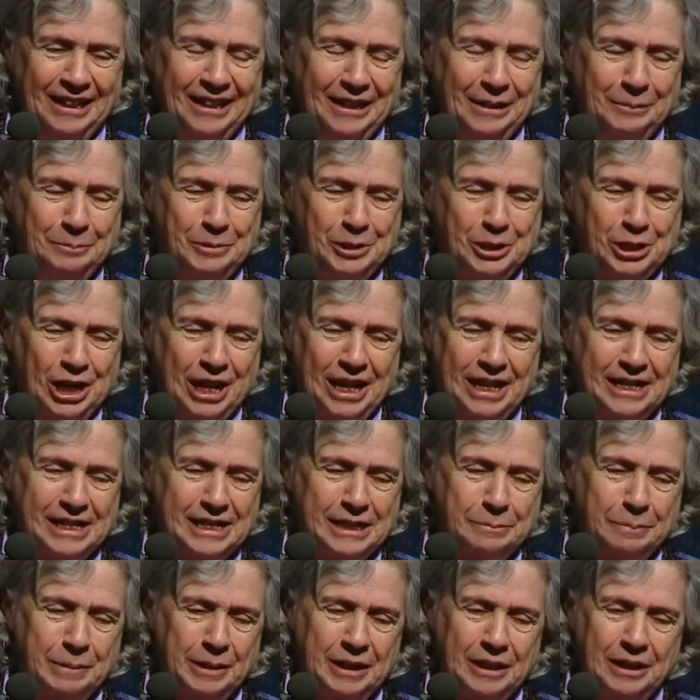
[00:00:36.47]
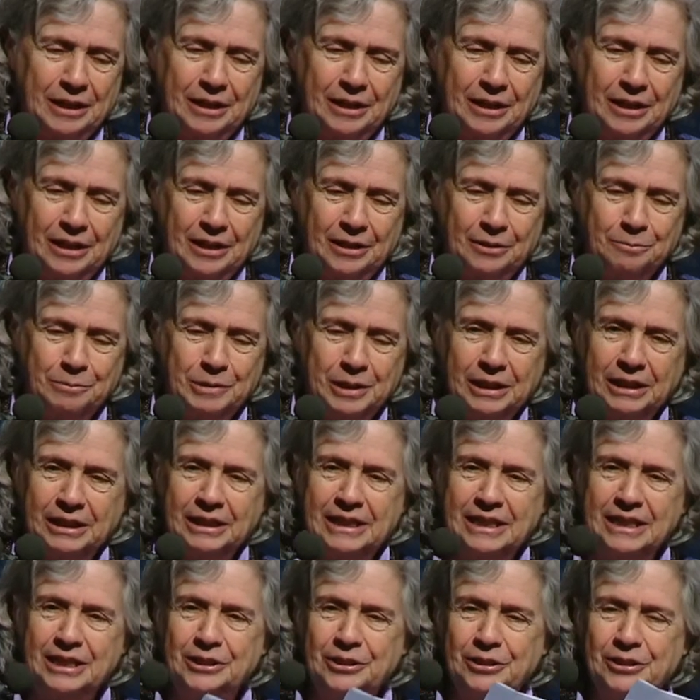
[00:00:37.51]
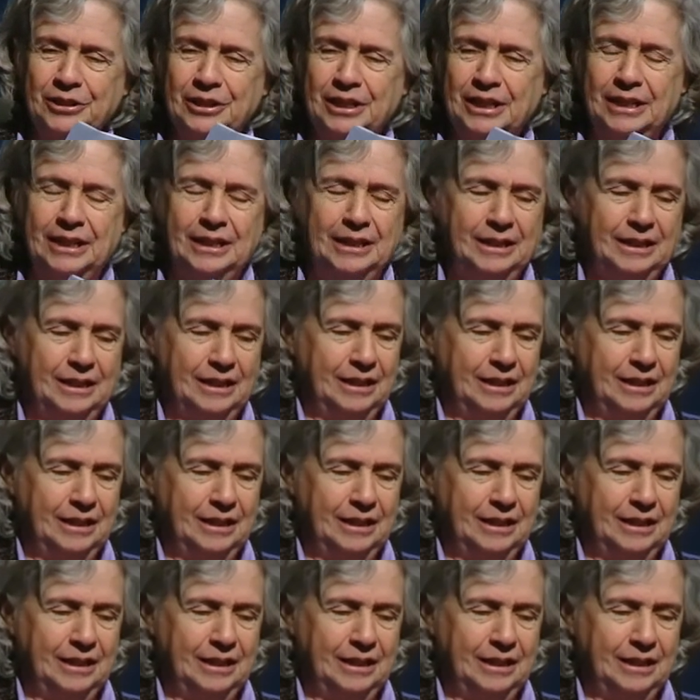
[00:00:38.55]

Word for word: Um, John has been a, a real leader in,